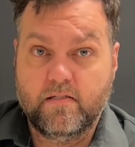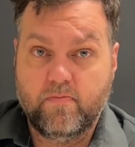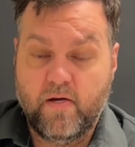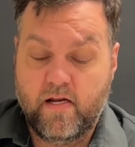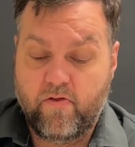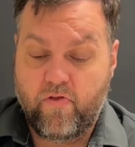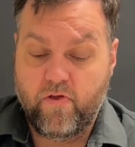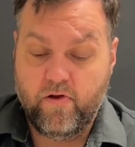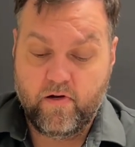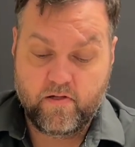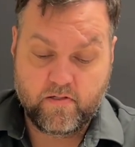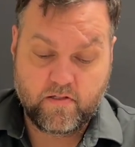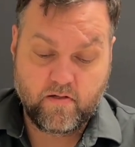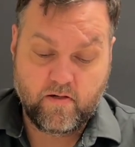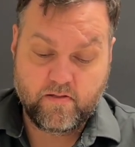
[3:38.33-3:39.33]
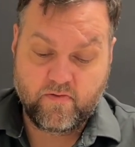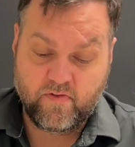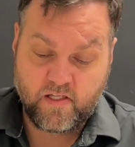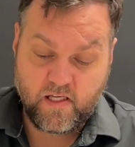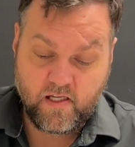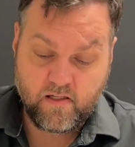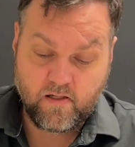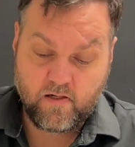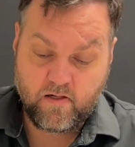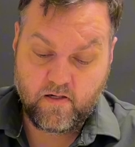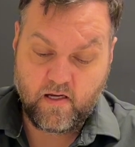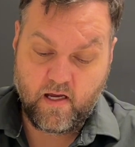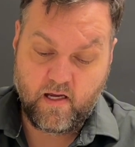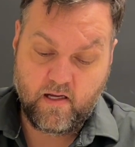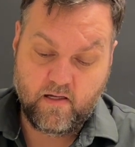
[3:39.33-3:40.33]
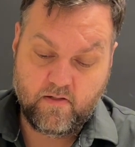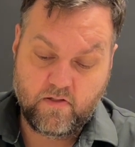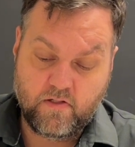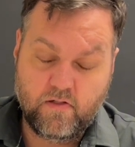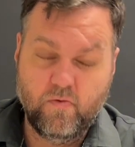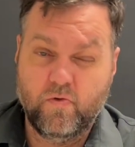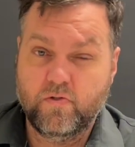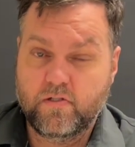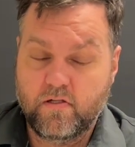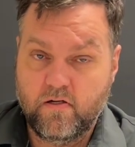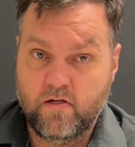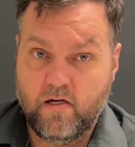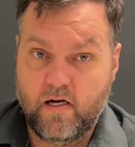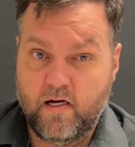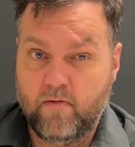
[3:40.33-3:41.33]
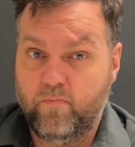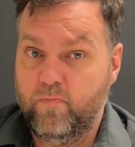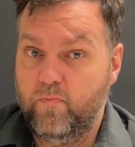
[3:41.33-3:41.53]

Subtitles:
It's about a third of the size of a kilo, and you also are